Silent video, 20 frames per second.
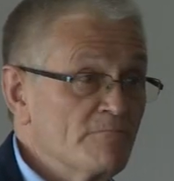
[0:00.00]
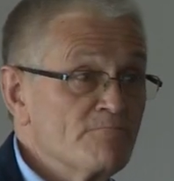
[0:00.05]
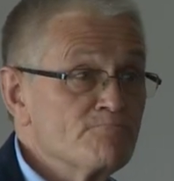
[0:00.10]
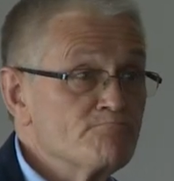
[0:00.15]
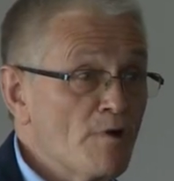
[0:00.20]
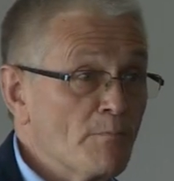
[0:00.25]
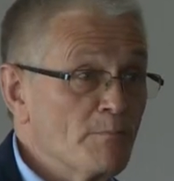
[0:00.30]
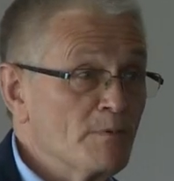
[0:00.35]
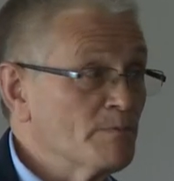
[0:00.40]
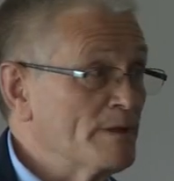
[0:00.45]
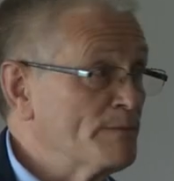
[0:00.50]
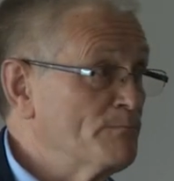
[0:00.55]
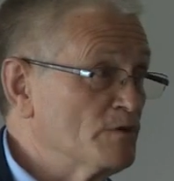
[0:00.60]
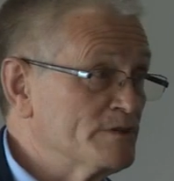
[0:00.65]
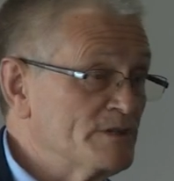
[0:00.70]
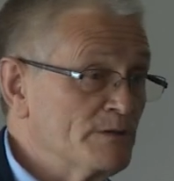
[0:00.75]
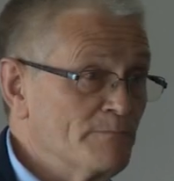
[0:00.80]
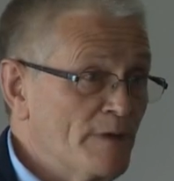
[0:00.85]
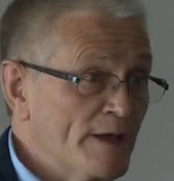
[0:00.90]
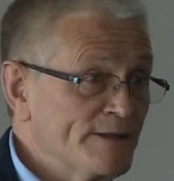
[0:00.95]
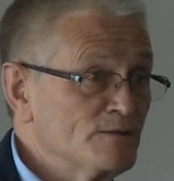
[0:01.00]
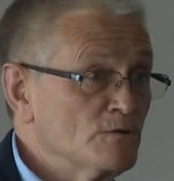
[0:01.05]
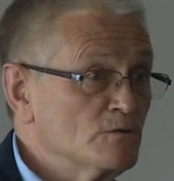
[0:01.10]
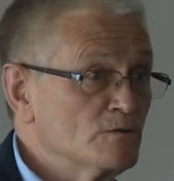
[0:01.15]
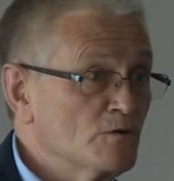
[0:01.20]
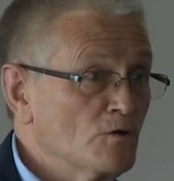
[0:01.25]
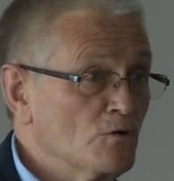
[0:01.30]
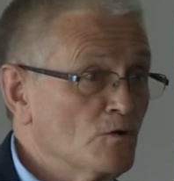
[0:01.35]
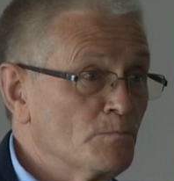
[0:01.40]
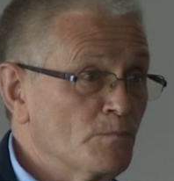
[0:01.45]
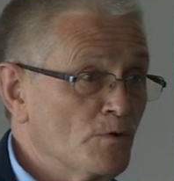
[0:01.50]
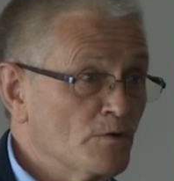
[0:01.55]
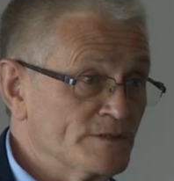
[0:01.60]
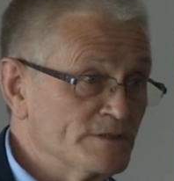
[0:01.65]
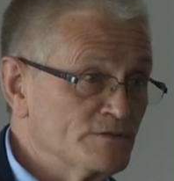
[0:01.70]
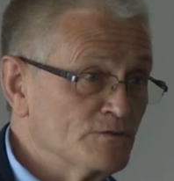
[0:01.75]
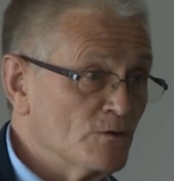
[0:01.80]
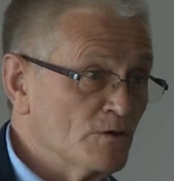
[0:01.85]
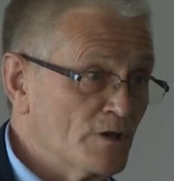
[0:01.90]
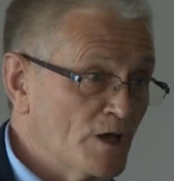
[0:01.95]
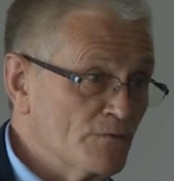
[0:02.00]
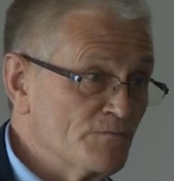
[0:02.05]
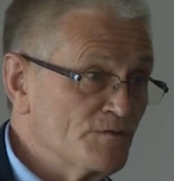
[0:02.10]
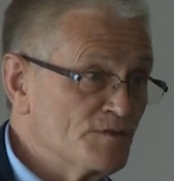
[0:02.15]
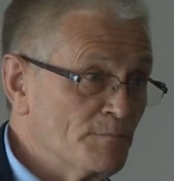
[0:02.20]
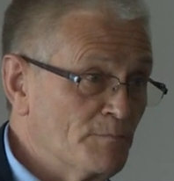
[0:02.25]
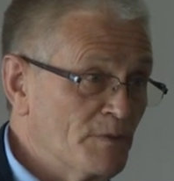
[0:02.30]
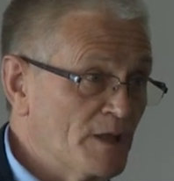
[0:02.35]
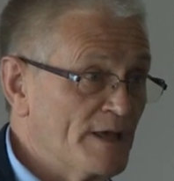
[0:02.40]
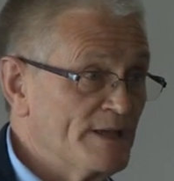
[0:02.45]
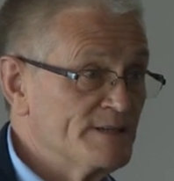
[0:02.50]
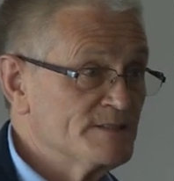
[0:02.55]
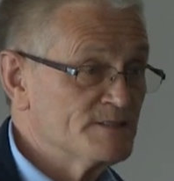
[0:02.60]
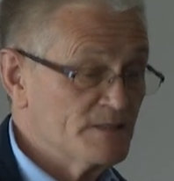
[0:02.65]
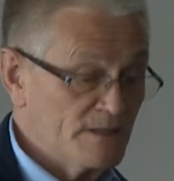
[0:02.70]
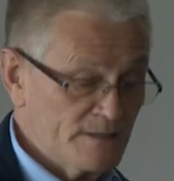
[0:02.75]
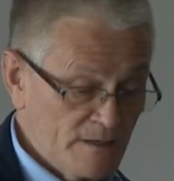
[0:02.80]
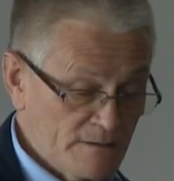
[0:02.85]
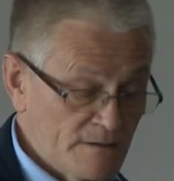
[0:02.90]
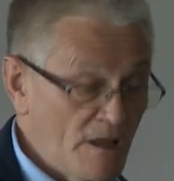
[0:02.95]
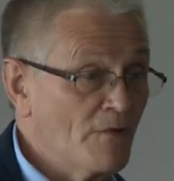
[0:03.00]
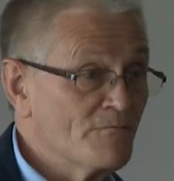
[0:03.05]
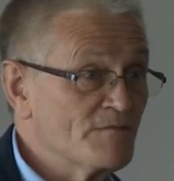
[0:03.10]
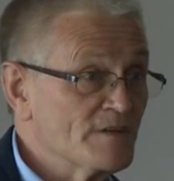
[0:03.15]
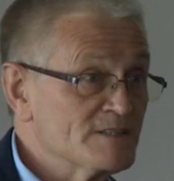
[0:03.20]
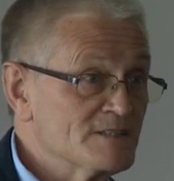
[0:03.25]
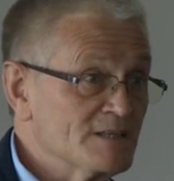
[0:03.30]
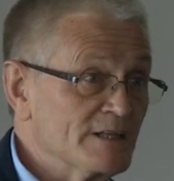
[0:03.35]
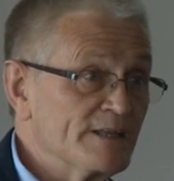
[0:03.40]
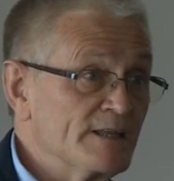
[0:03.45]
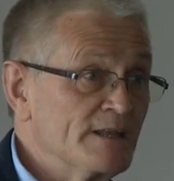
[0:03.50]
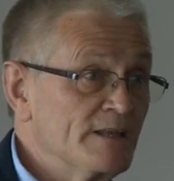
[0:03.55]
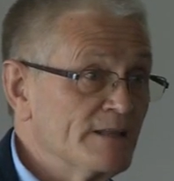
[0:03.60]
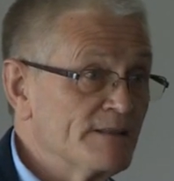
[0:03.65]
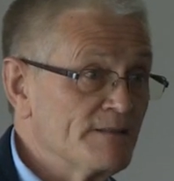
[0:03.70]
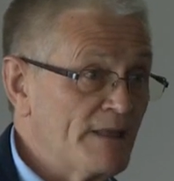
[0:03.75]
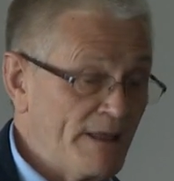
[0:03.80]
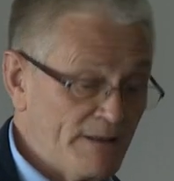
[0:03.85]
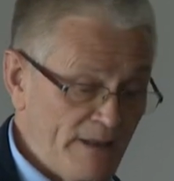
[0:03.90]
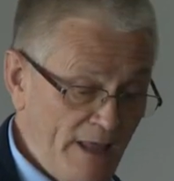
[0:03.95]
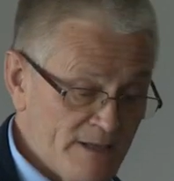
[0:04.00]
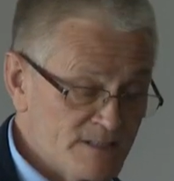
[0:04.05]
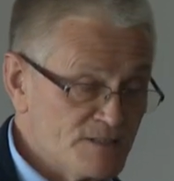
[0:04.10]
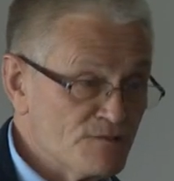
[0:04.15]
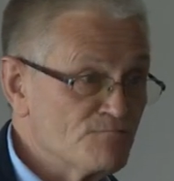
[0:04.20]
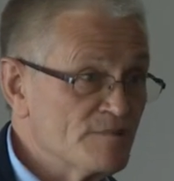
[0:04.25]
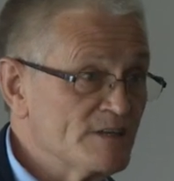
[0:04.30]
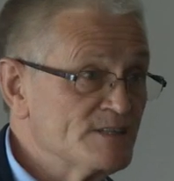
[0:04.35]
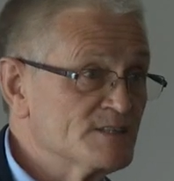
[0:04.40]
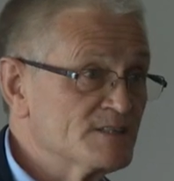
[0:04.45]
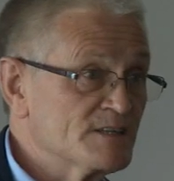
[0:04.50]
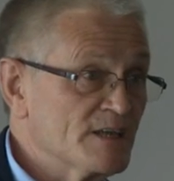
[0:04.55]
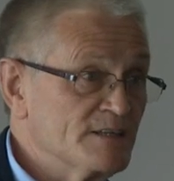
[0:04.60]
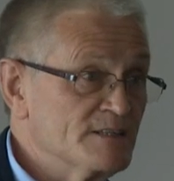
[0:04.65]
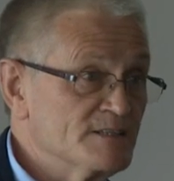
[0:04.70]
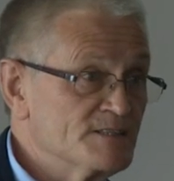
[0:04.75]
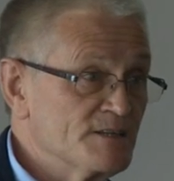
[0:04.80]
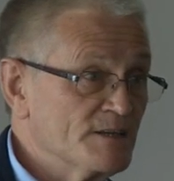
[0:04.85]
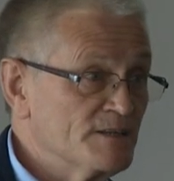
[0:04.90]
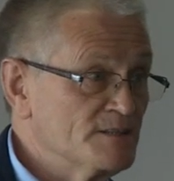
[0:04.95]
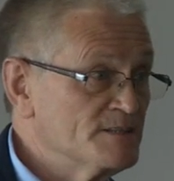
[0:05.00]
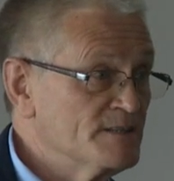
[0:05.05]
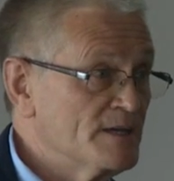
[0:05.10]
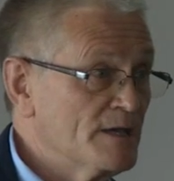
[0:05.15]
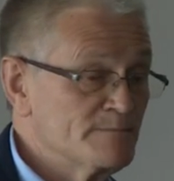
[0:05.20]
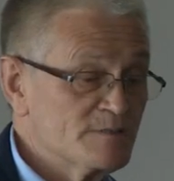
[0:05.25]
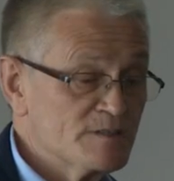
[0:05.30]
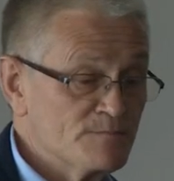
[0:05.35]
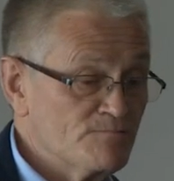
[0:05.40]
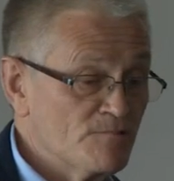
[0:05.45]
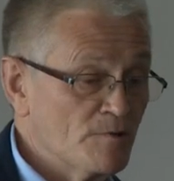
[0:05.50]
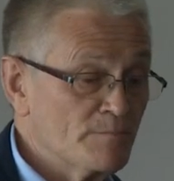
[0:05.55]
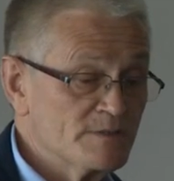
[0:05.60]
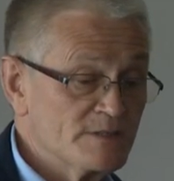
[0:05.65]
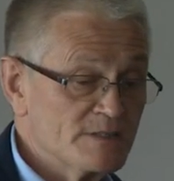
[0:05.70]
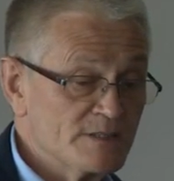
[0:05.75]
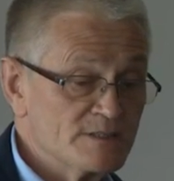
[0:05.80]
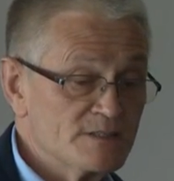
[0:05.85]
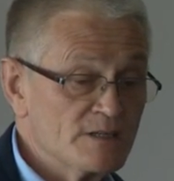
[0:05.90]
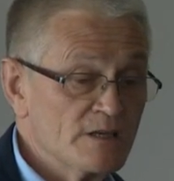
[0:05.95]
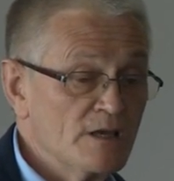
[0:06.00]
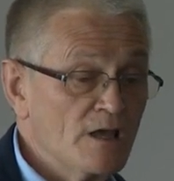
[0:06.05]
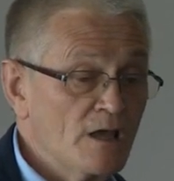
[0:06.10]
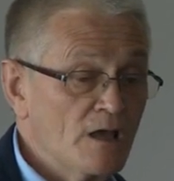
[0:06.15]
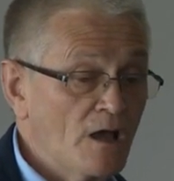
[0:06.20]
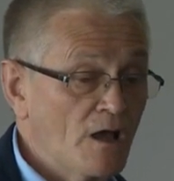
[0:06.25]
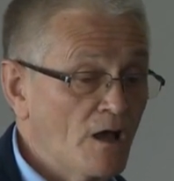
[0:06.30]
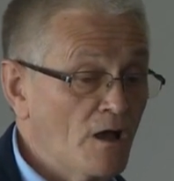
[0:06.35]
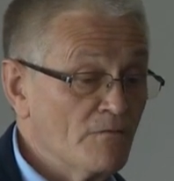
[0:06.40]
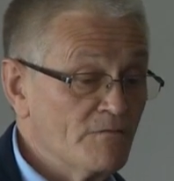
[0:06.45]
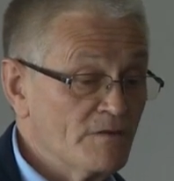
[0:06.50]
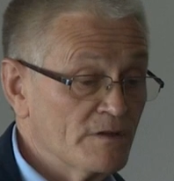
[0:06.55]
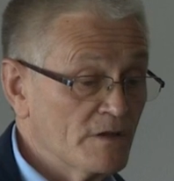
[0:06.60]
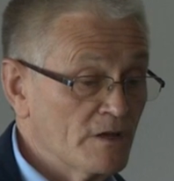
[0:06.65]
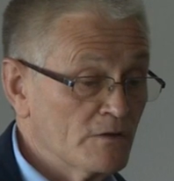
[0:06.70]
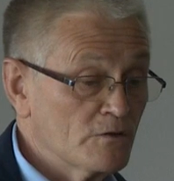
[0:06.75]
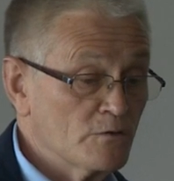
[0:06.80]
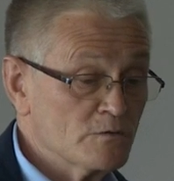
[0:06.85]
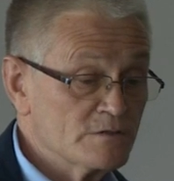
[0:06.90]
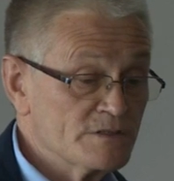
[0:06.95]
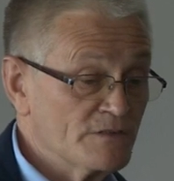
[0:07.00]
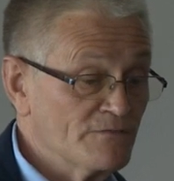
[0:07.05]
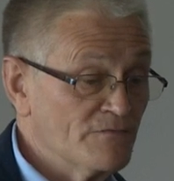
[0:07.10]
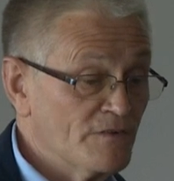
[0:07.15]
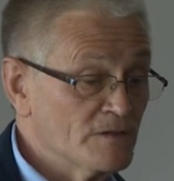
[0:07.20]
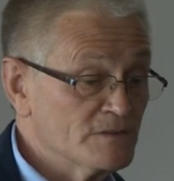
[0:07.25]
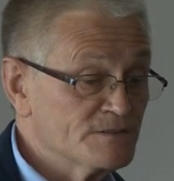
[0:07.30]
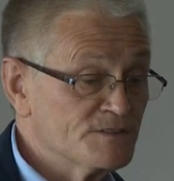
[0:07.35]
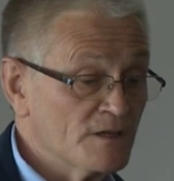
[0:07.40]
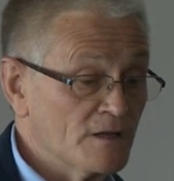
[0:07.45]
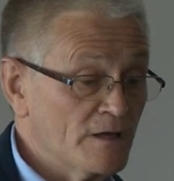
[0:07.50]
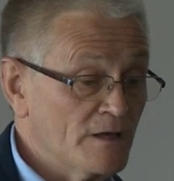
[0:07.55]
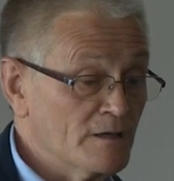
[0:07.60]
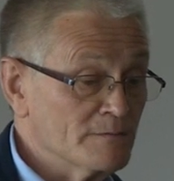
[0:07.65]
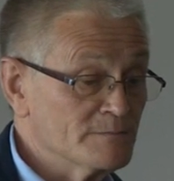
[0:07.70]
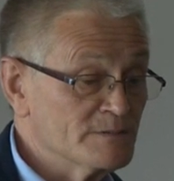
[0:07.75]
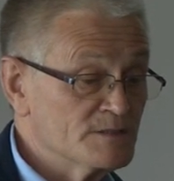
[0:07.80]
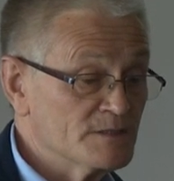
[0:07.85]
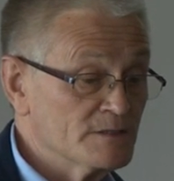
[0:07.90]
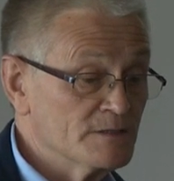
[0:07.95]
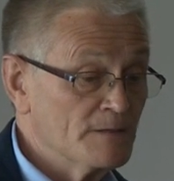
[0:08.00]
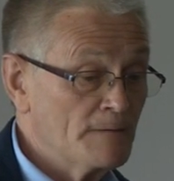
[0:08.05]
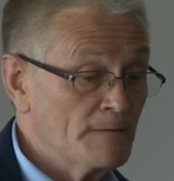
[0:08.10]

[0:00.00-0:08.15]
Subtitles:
probably putting manual call points all over the place, and obviously that has a risk in certain types of properties of causing false alarms.